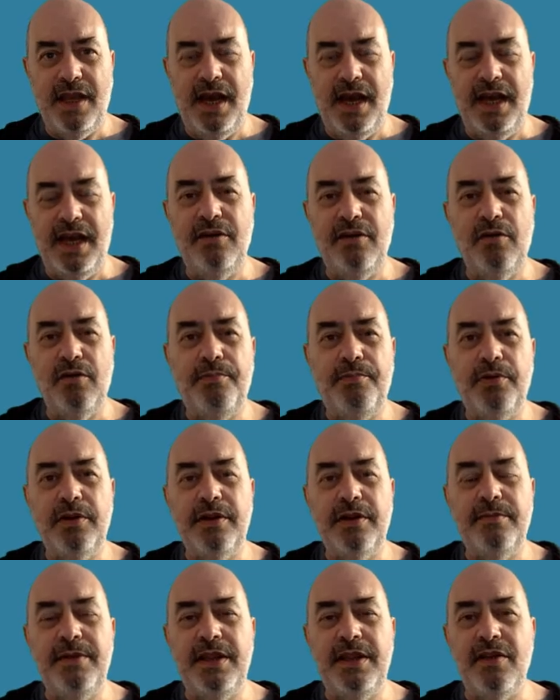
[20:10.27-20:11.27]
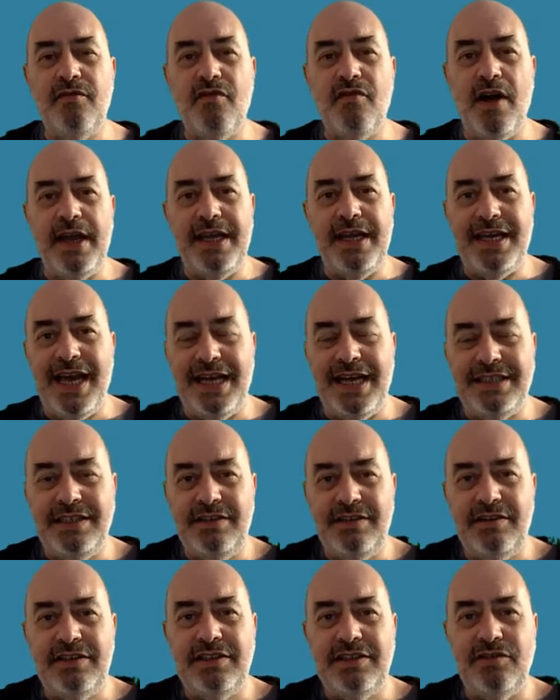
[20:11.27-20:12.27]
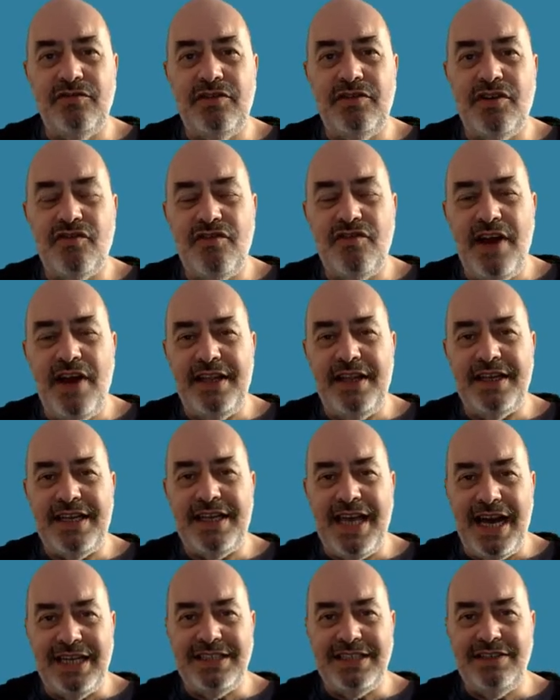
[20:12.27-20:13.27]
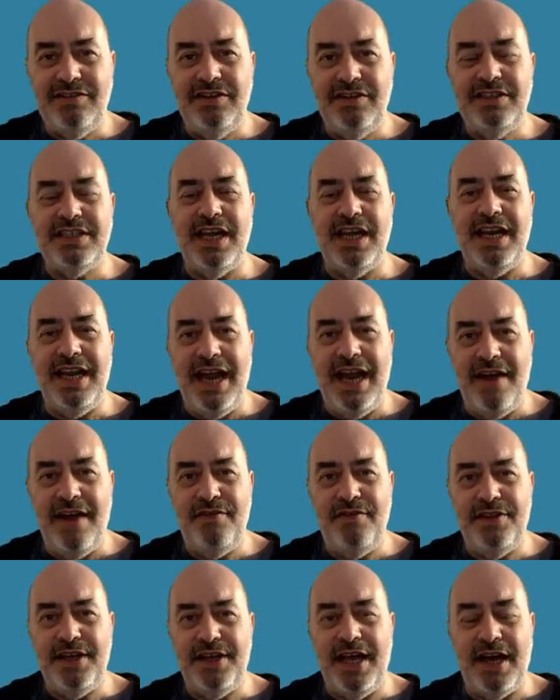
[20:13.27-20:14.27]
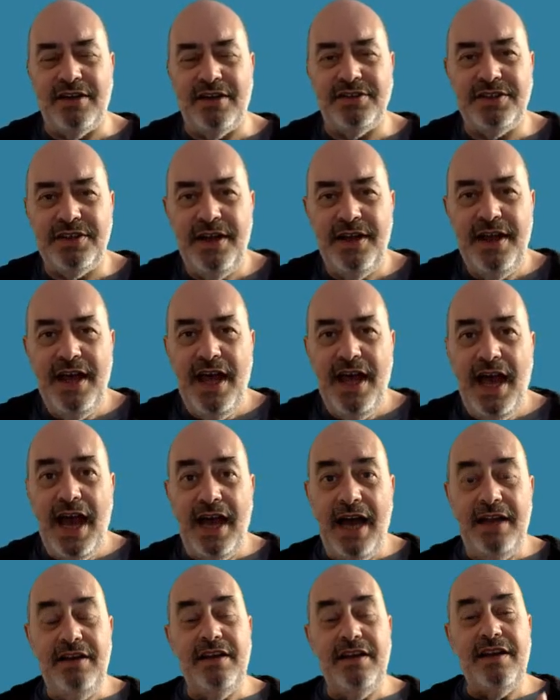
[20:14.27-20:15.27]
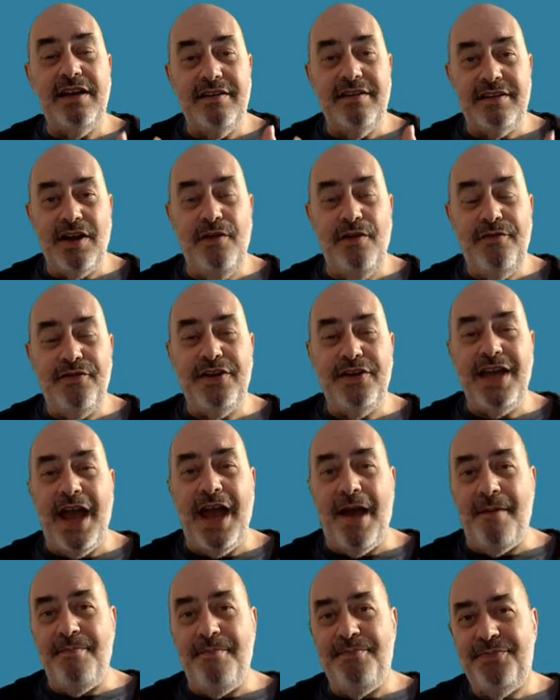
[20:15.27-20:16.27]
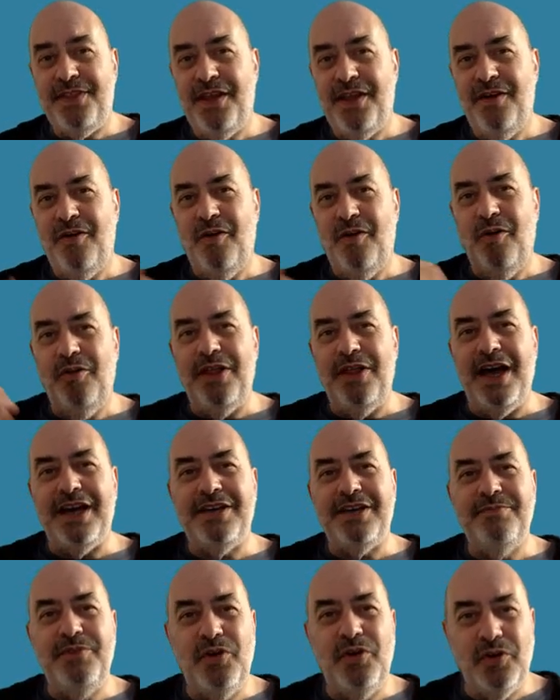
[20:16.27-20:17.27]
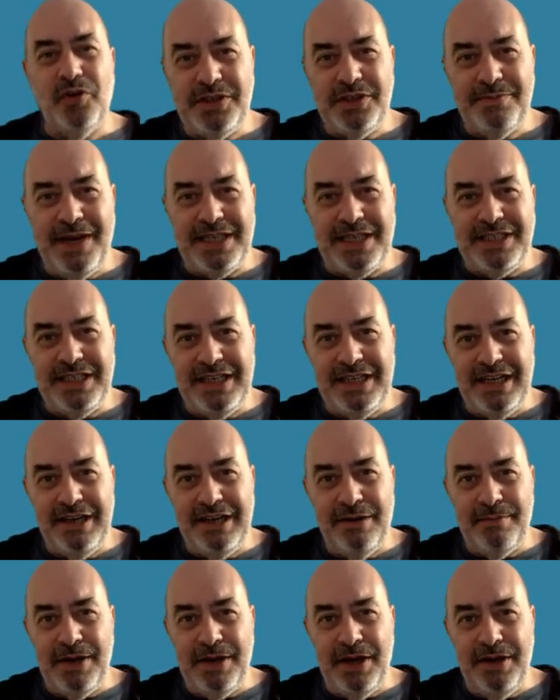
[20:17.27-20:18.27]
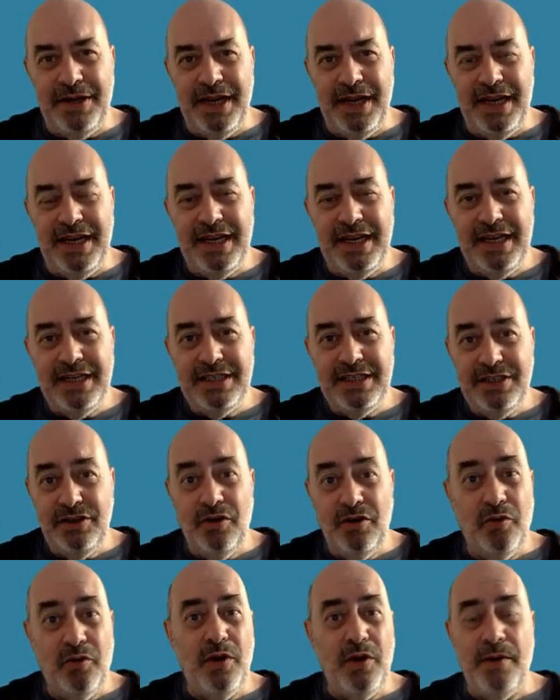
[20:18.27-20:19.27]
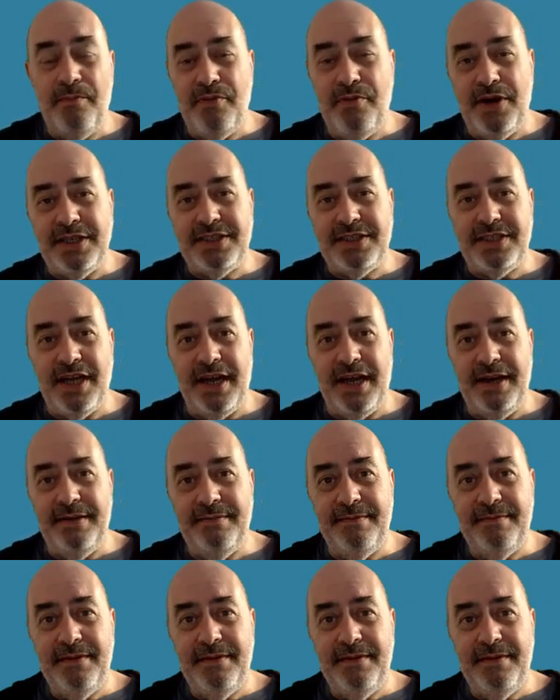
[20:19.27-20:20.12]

And it will put them in the right categories. It will create the categories and everything else. And don't forget, all that can be automatically uploaded to your WordPress site.